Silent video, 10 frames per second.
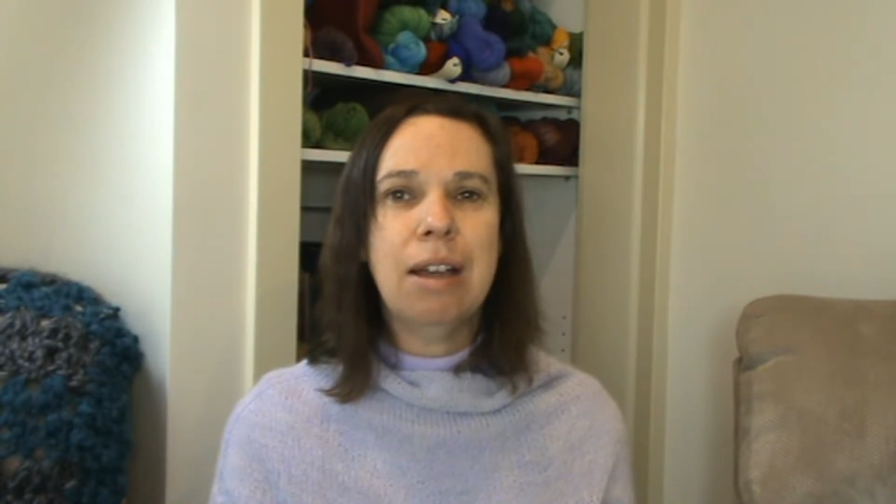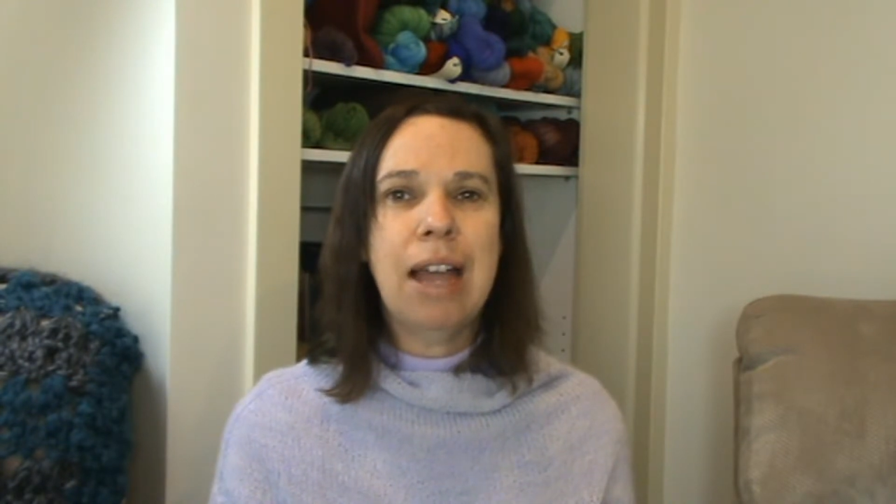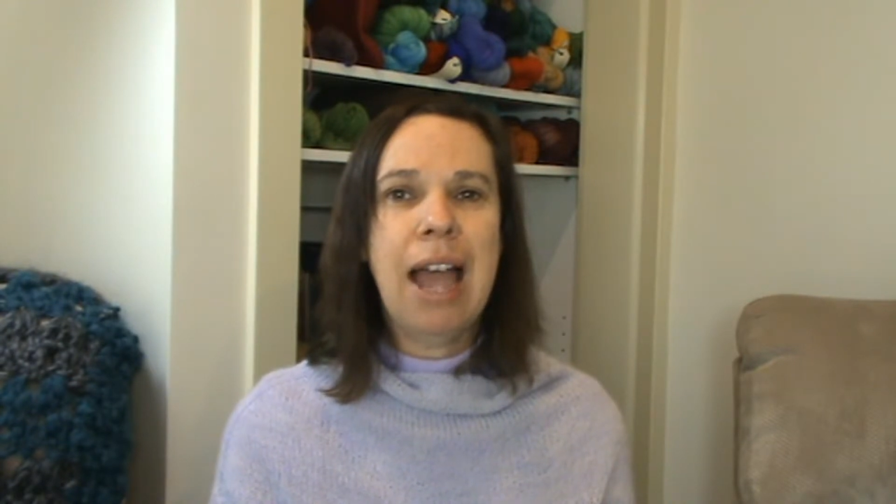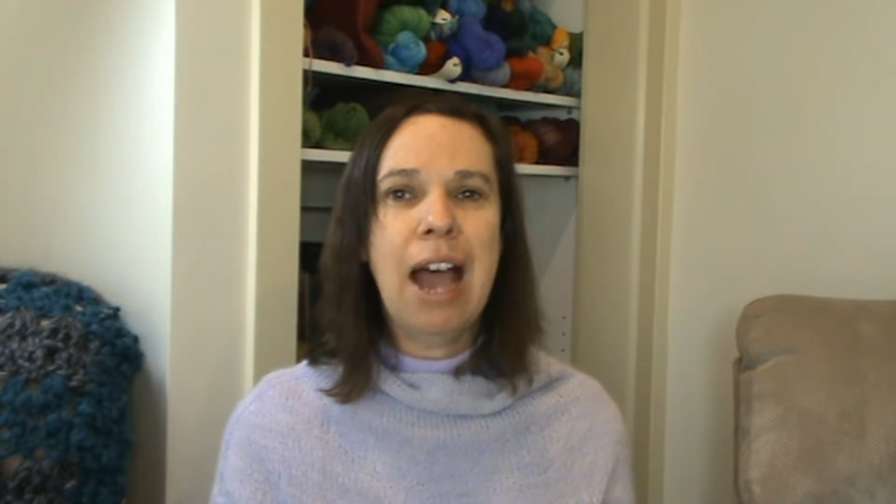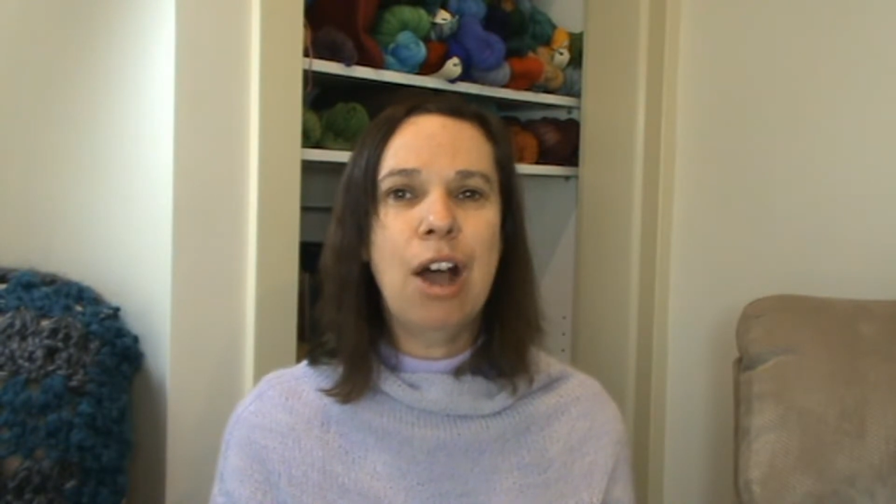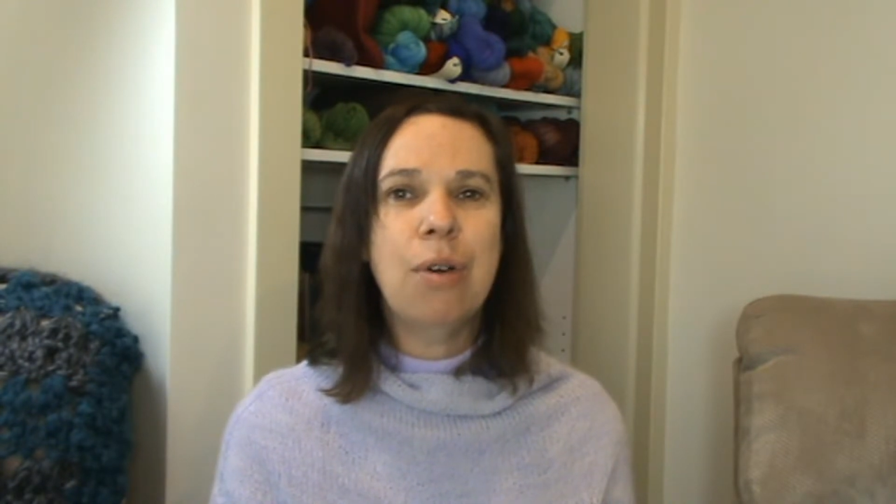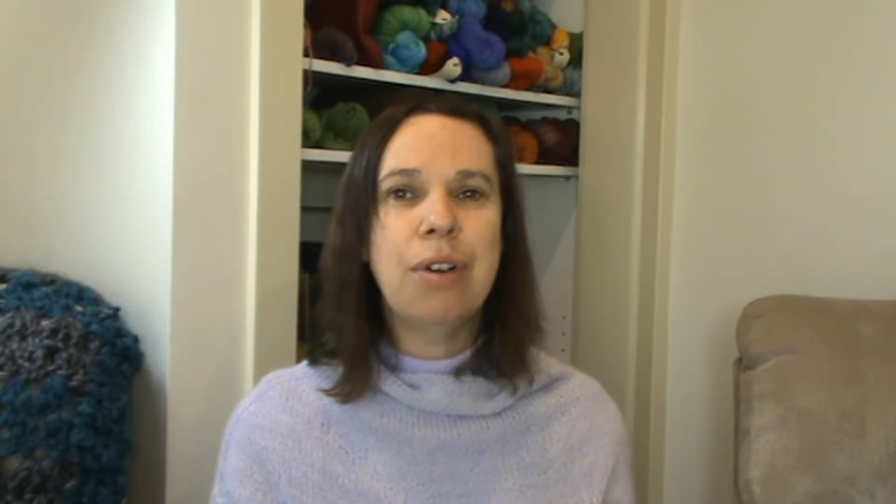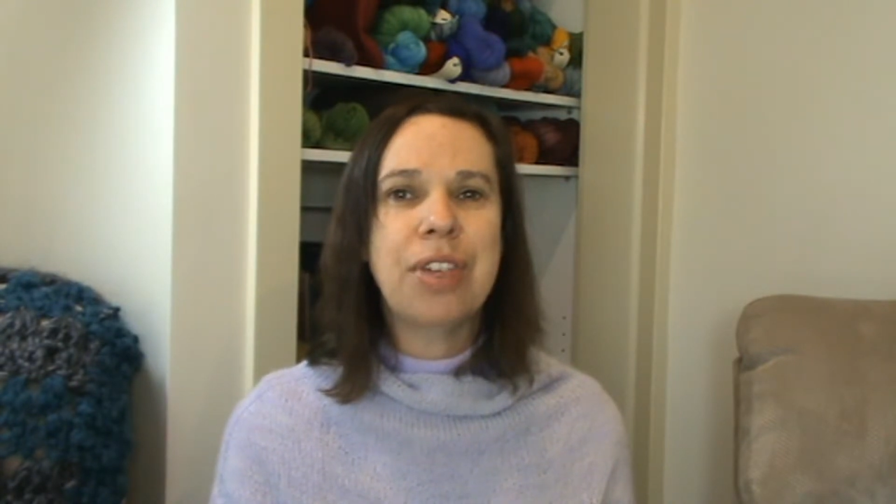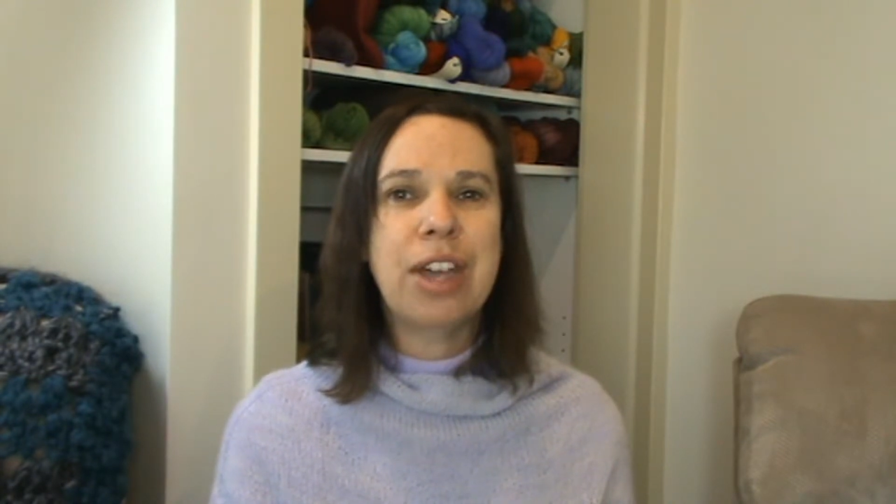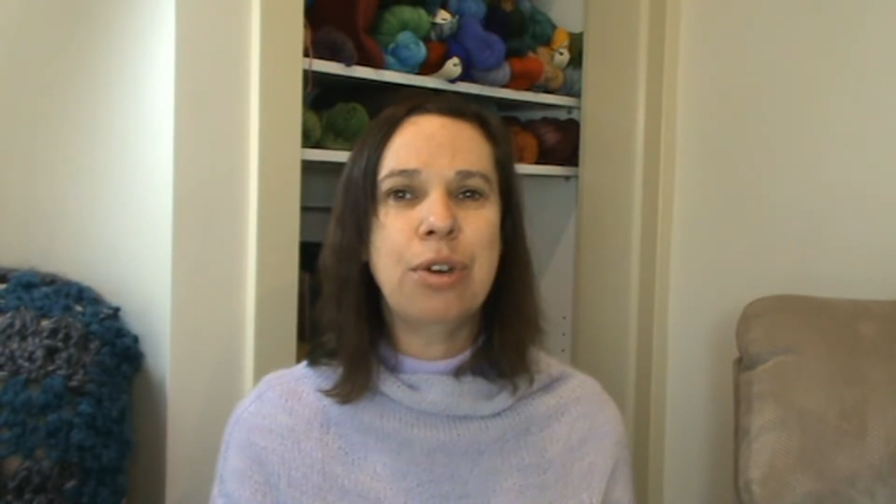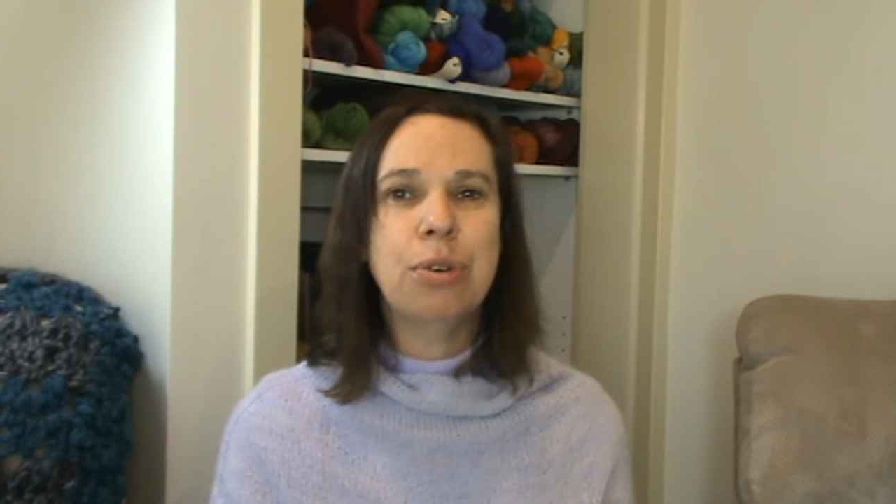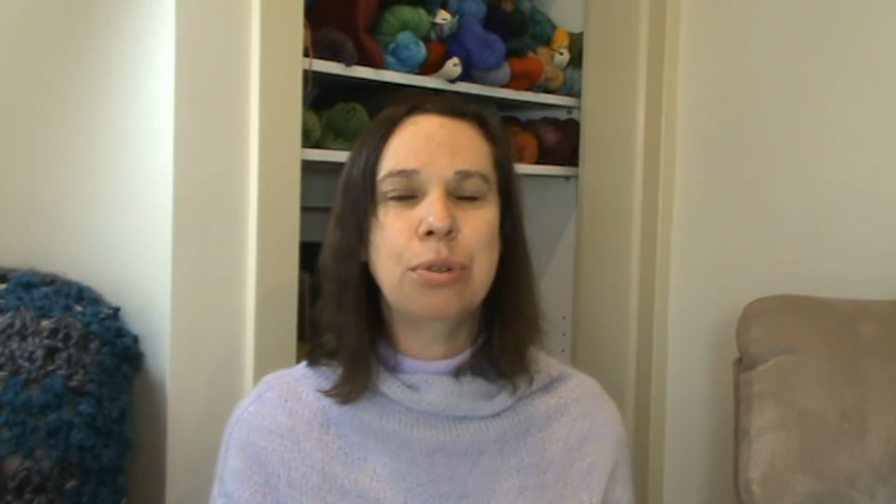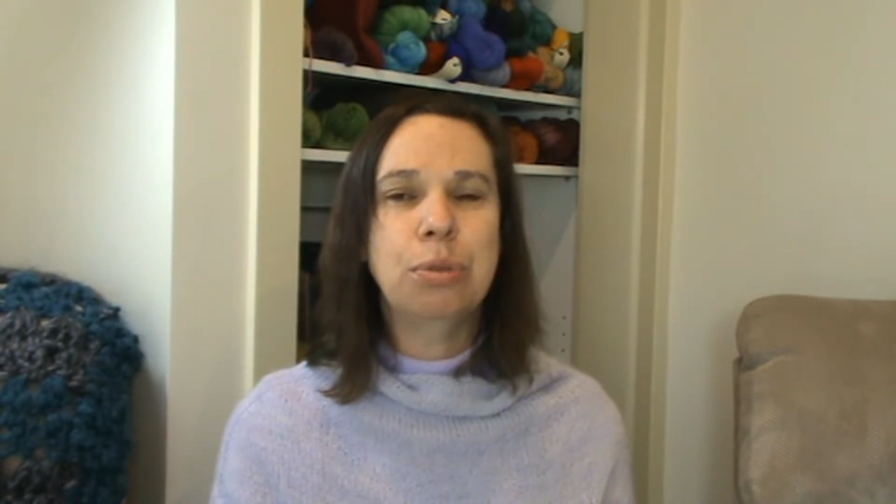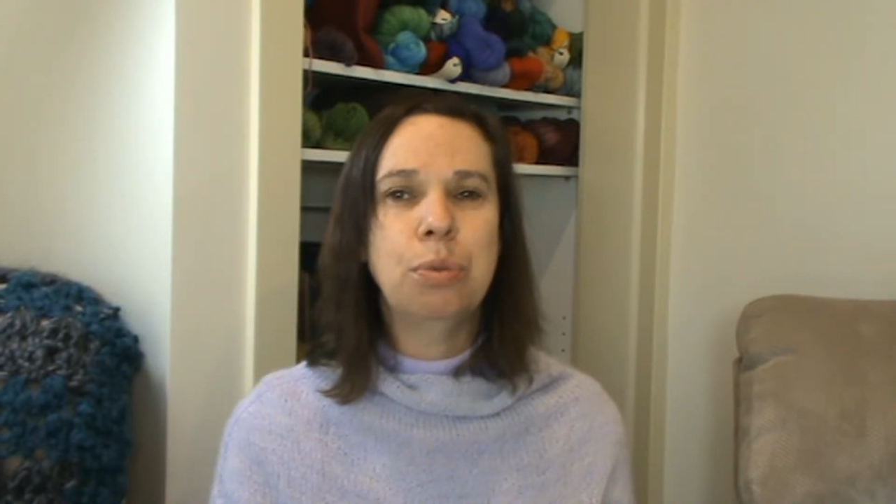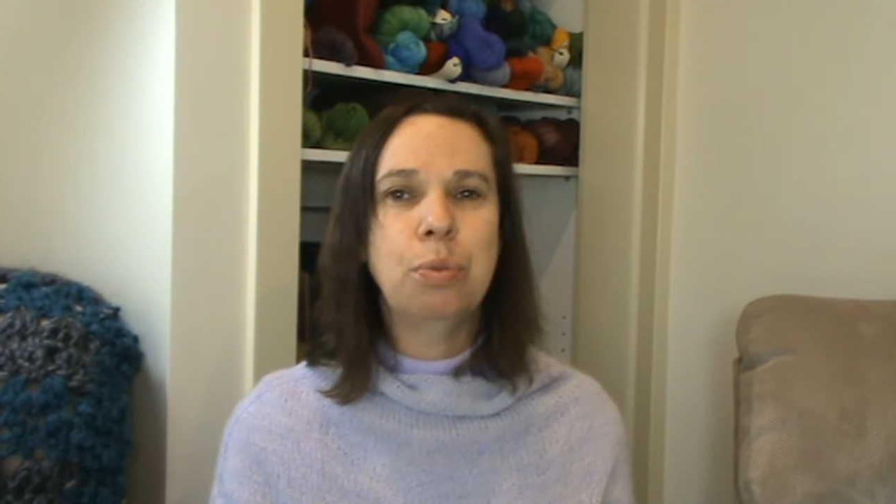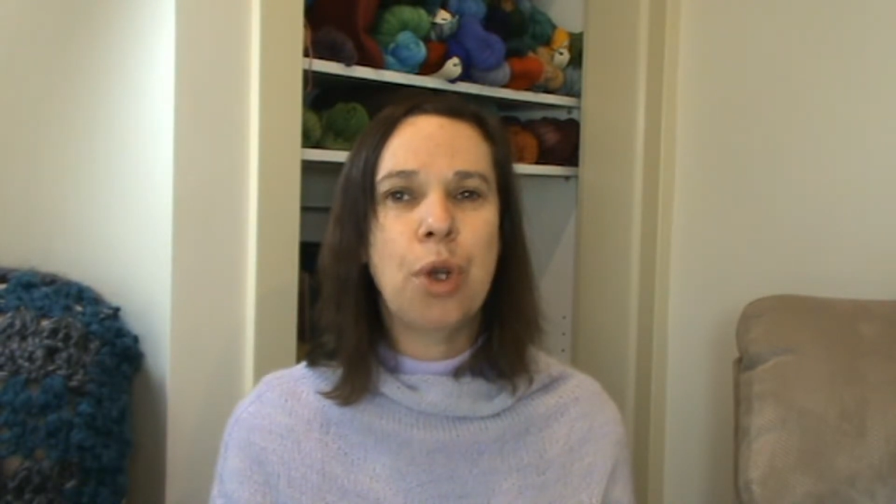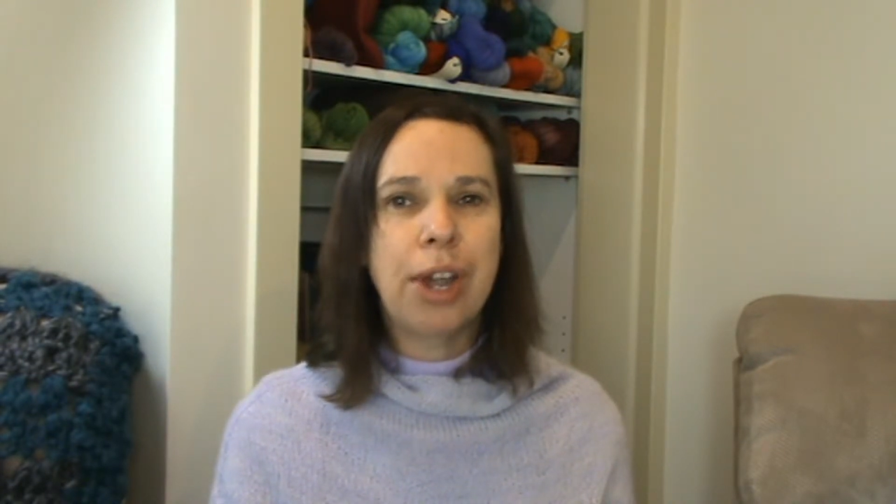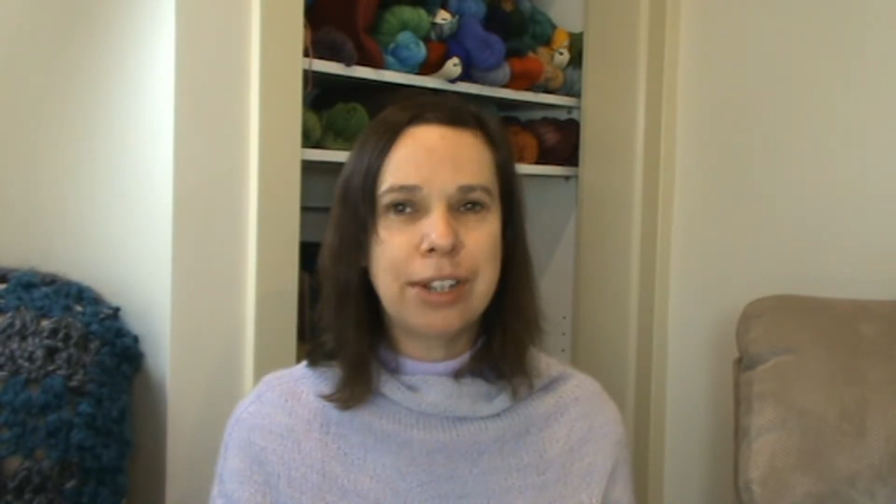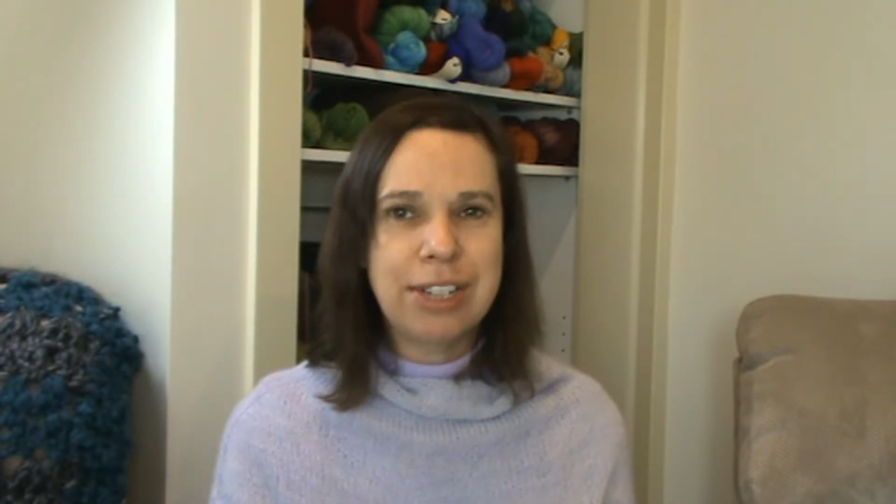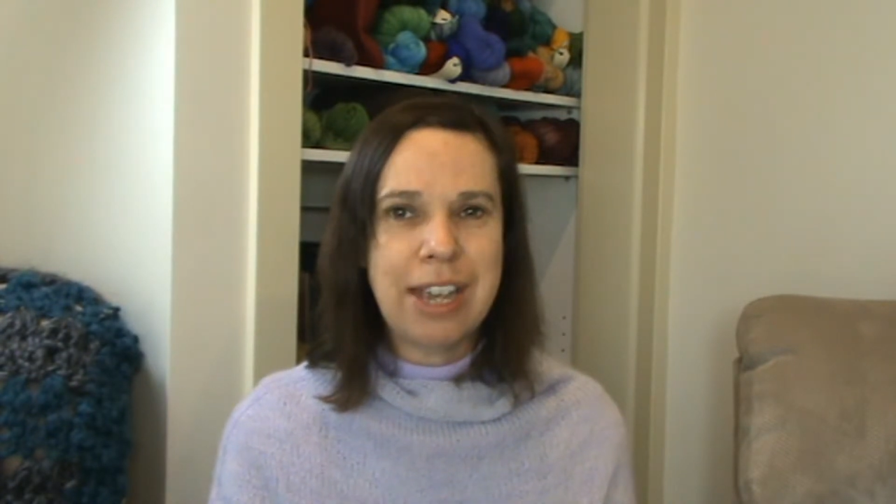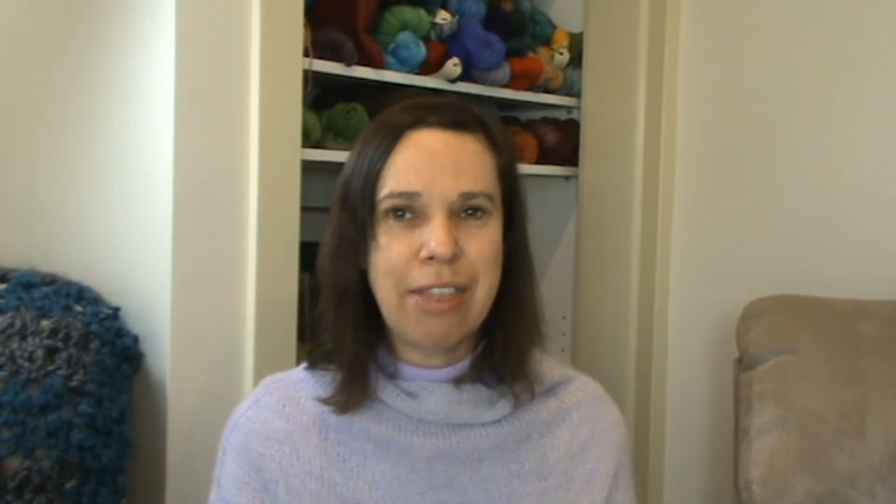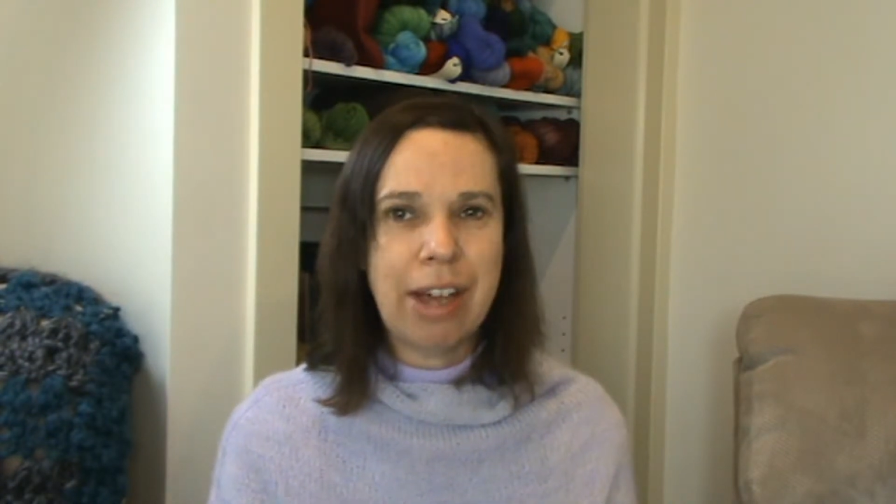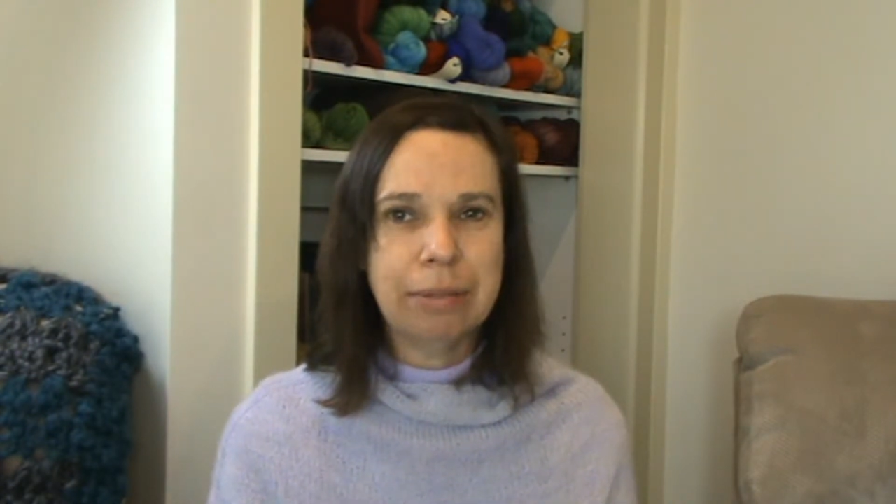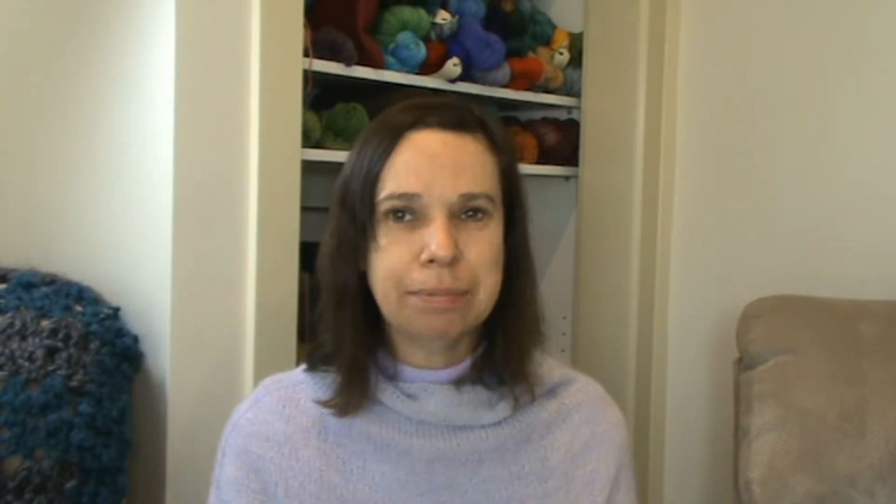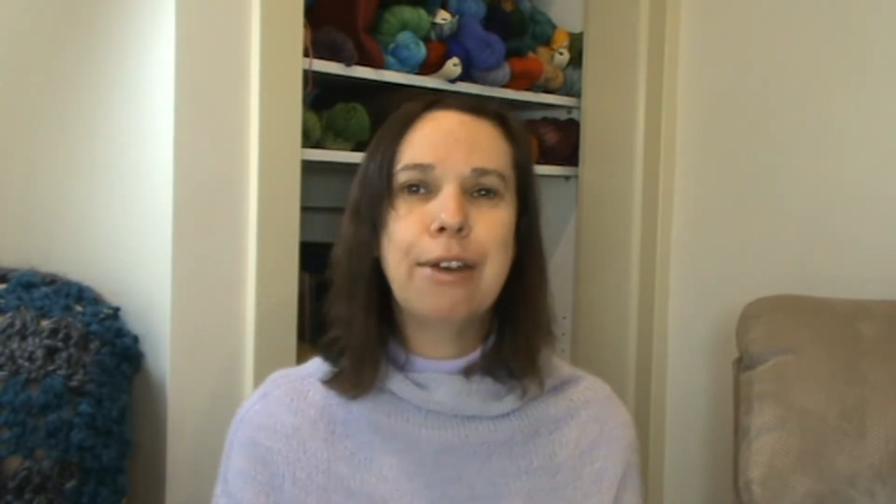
how they all work together.